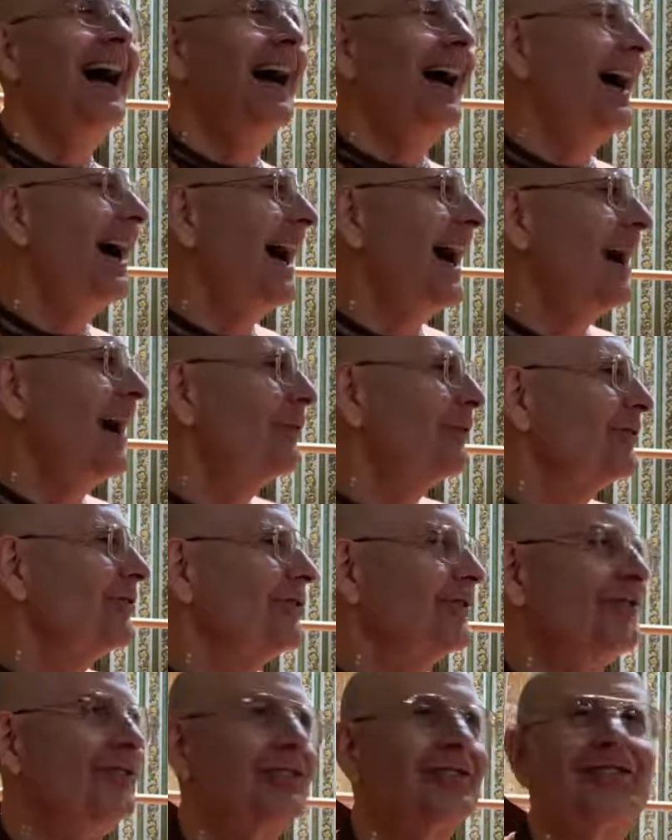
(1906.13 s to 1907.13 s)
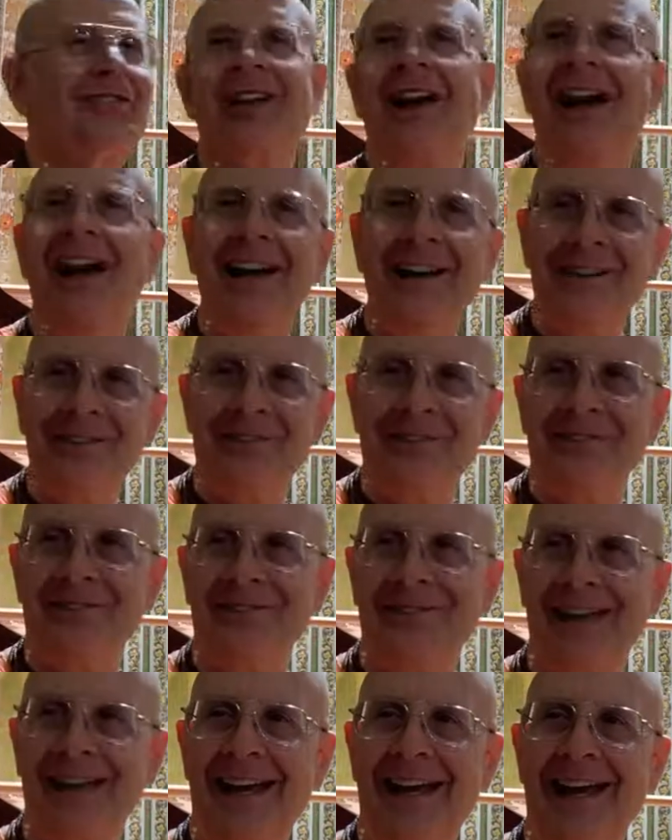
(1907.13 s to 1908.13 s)
I was just a child.
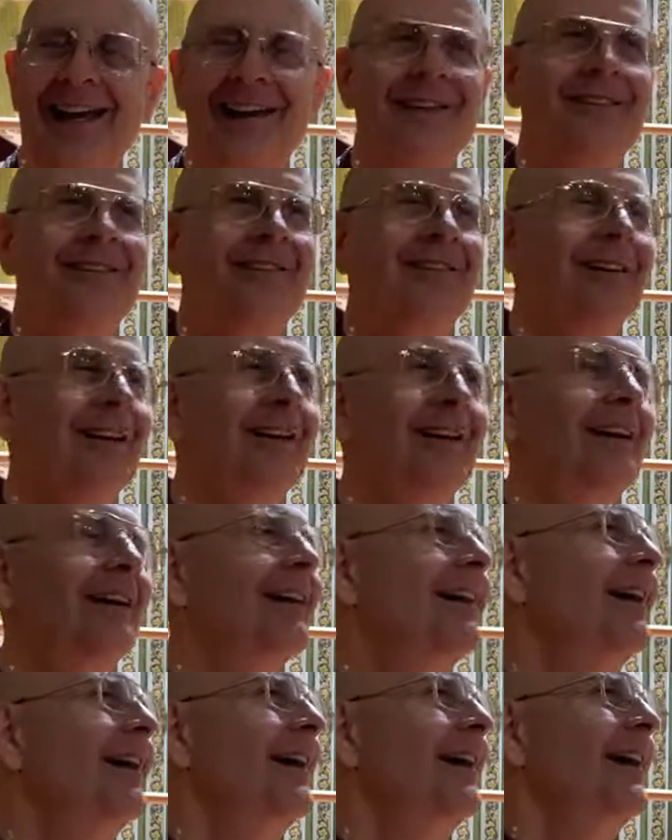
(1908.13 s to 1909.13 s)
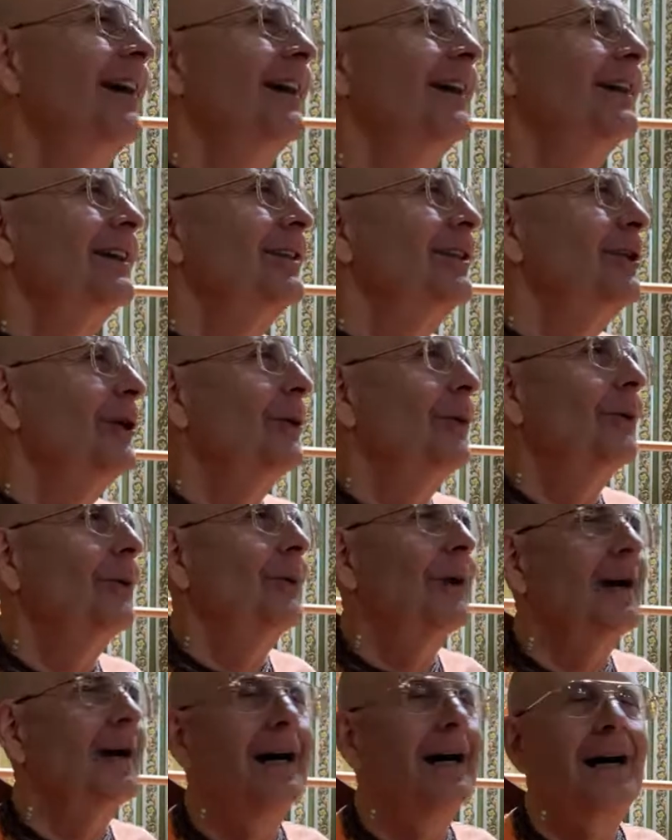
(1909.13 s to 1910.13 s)
And, you know,
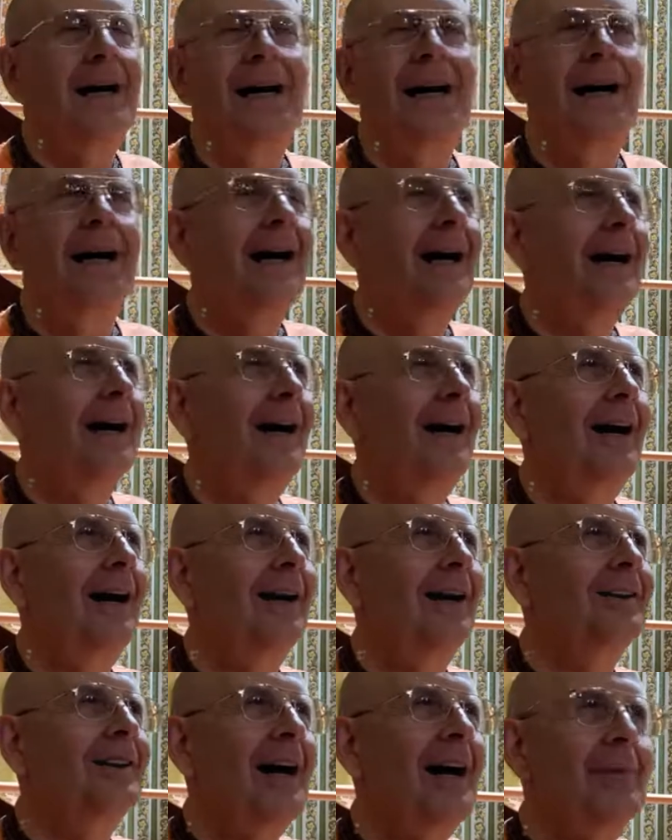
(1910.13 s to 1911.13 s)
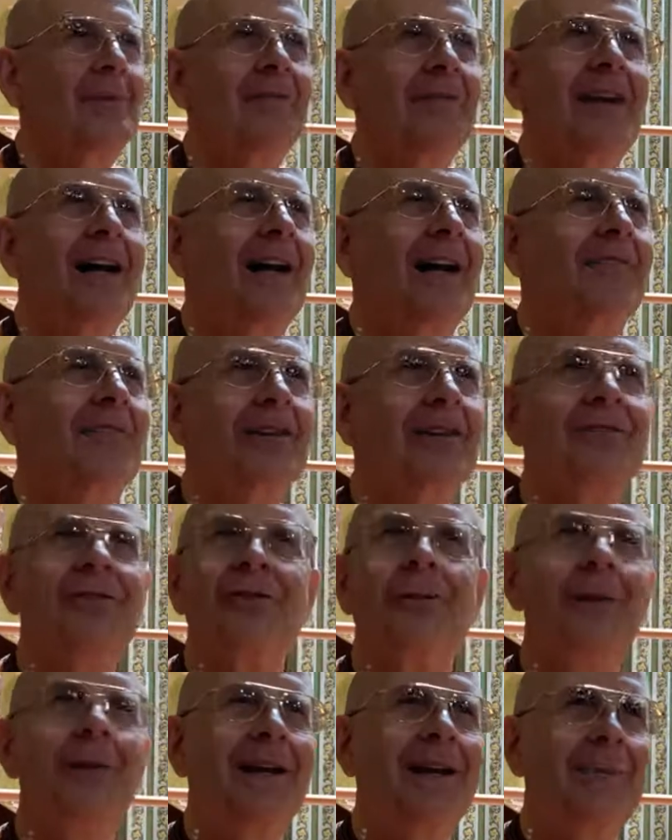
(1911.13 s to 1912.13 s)
on top of it, I've done so
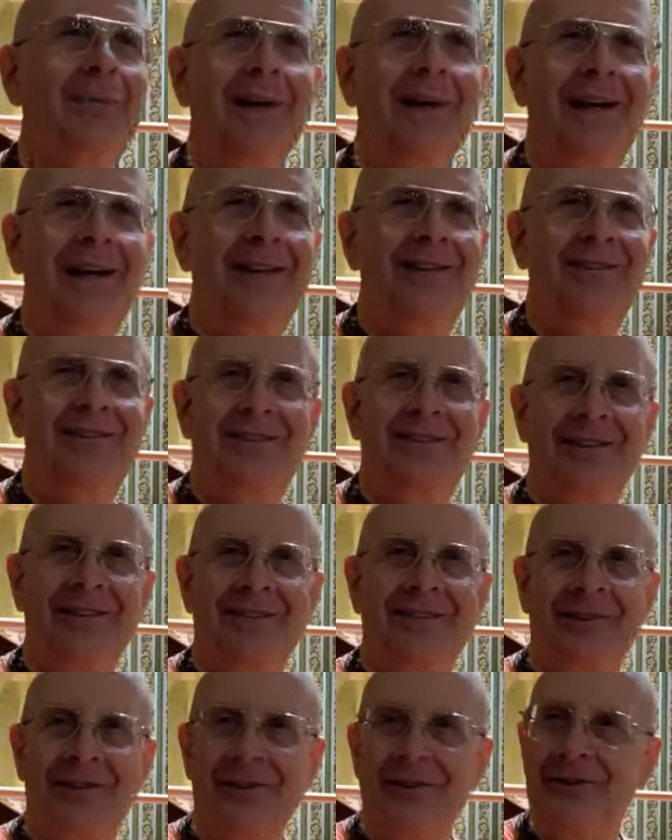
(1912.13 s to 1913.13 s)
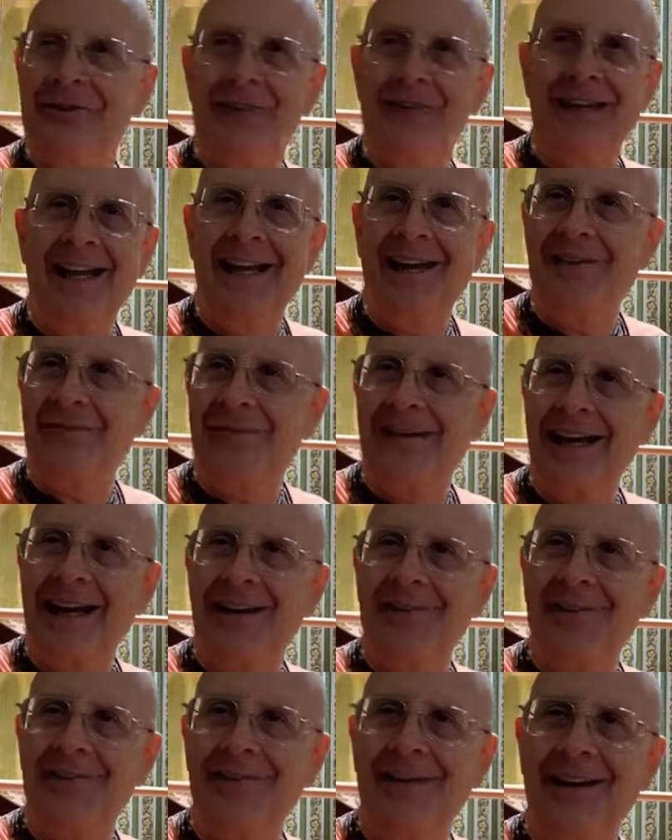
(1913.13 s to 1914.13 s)
many pious things. Couldn't that have
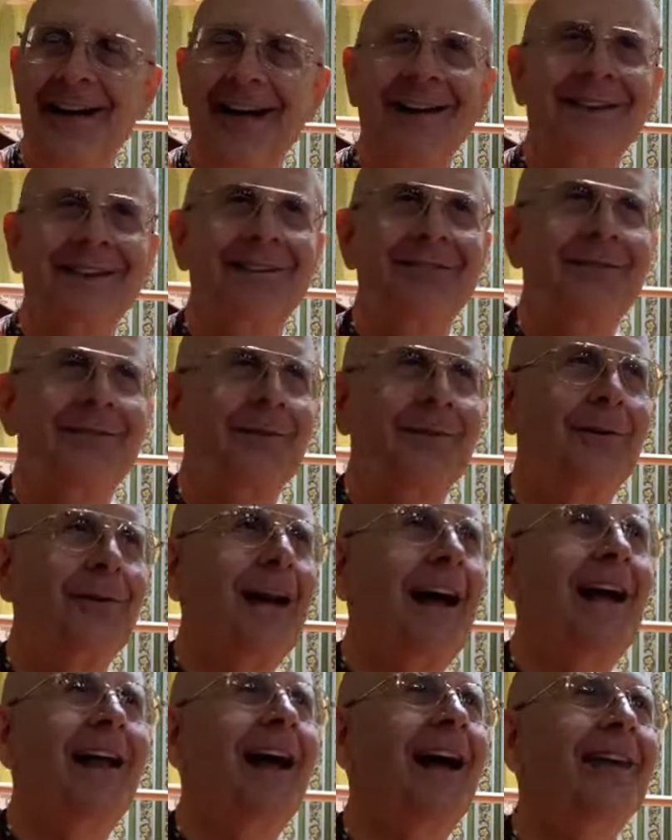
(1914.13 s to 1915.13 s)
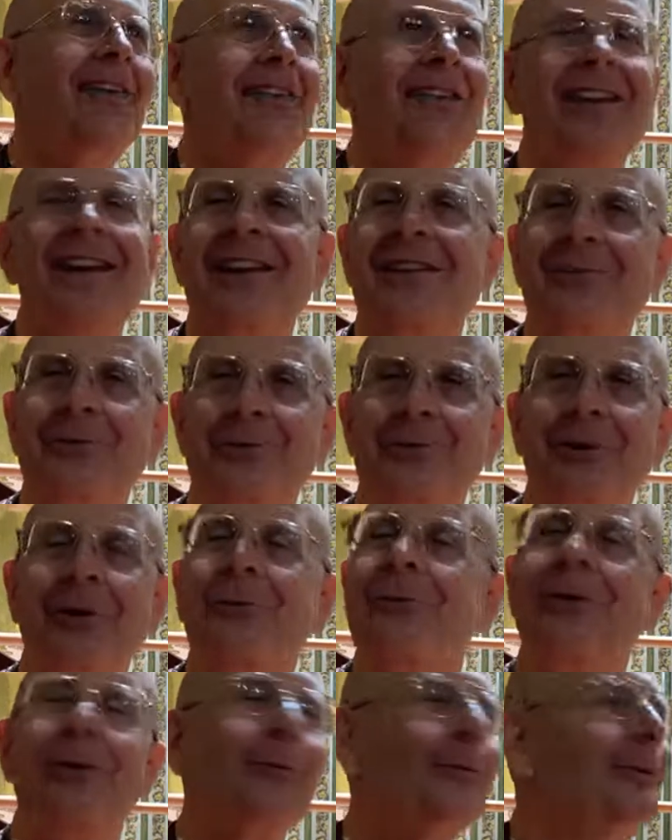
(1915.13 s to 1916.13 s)
counteracted for it? I think you don't
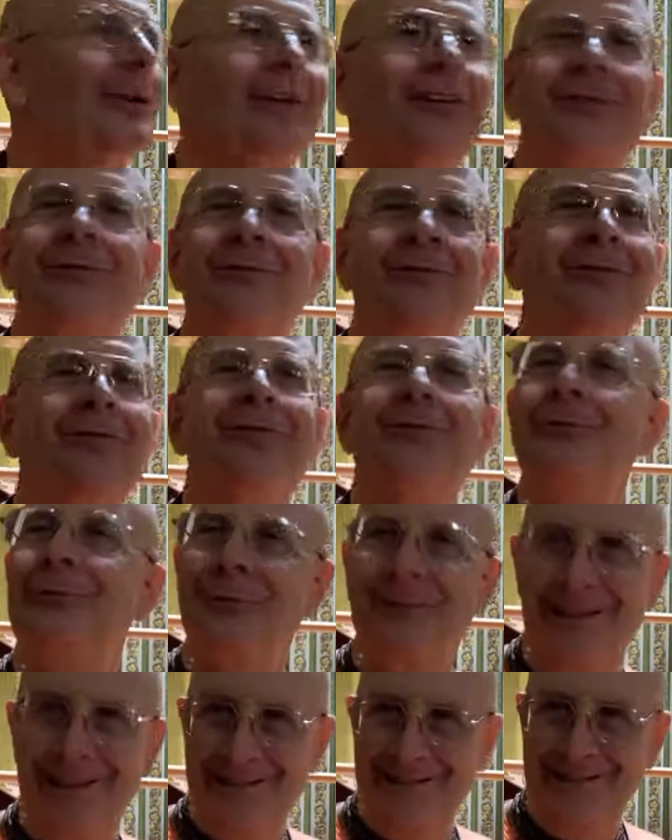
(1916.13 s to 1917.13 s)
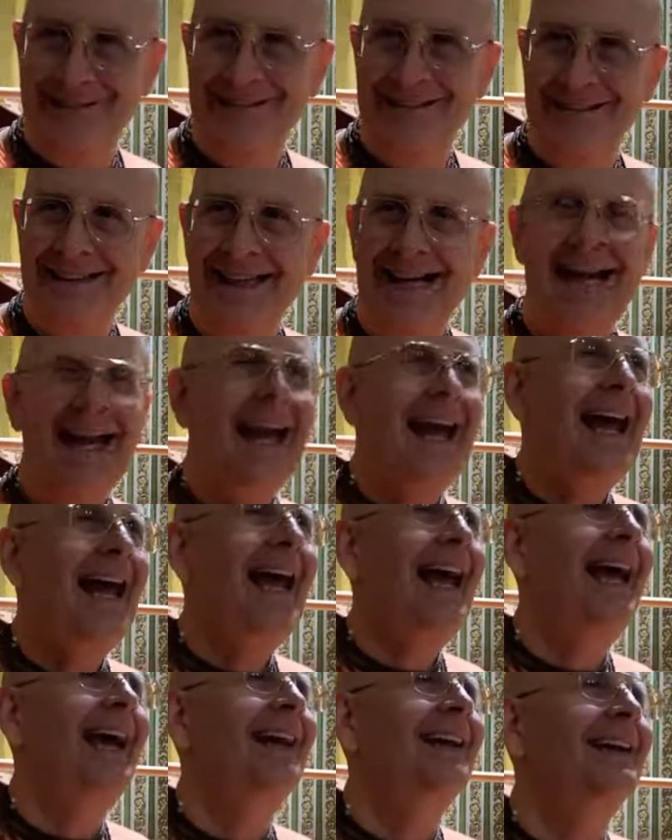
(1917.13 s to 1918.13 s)
know what you're doing.
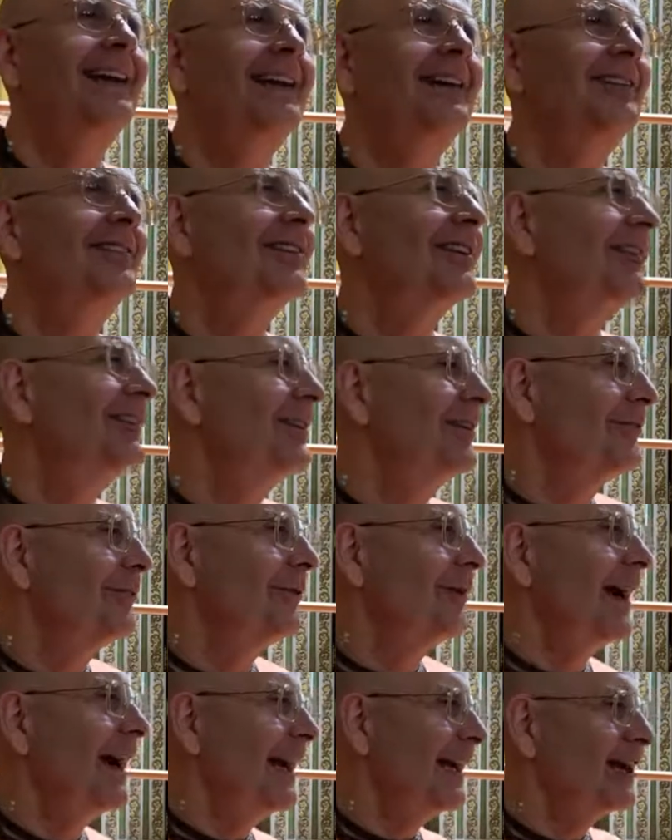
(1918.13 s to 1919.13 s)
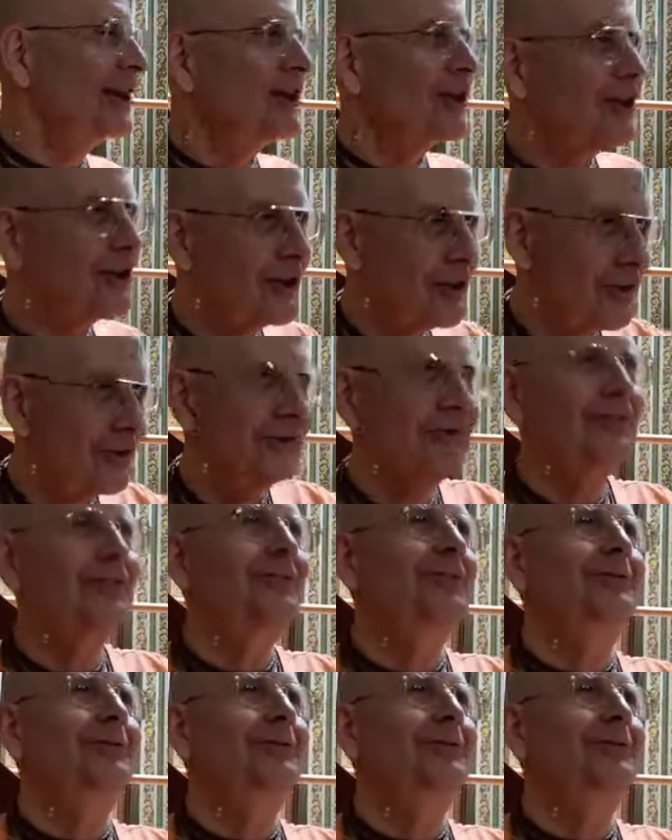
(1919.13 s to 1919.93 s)
And he said, therefore, I curse you,